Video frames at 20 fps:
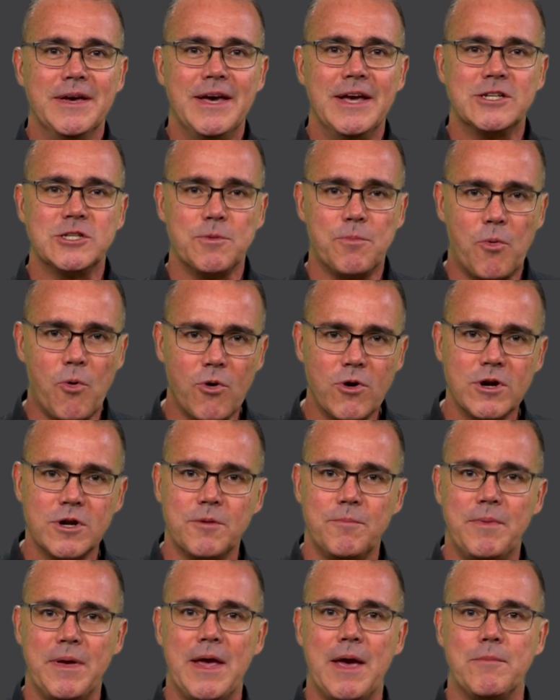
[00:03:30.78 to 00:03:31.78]
It's important to
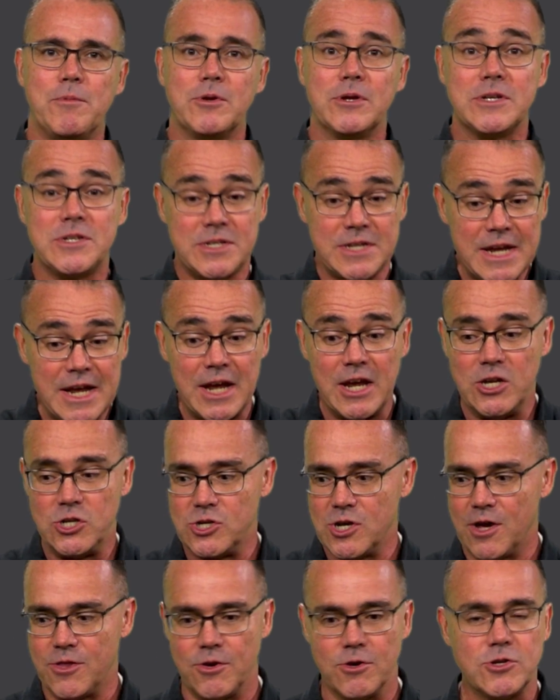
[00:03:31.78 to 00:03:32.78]
be able to see each
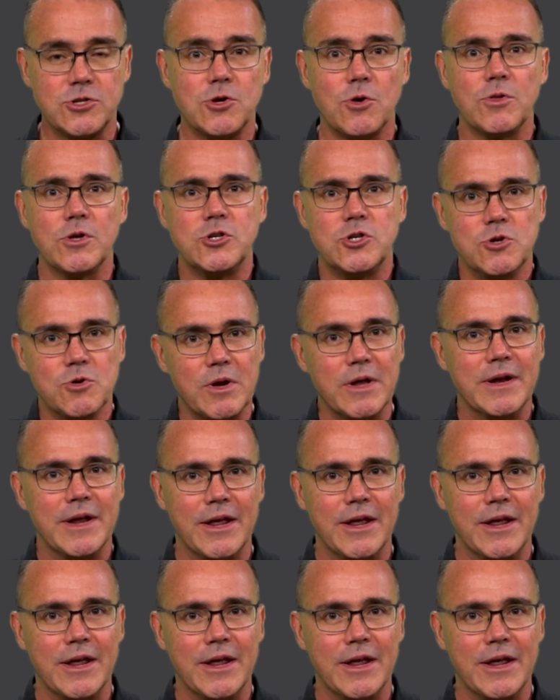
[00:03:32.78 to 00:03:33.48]
other so that you can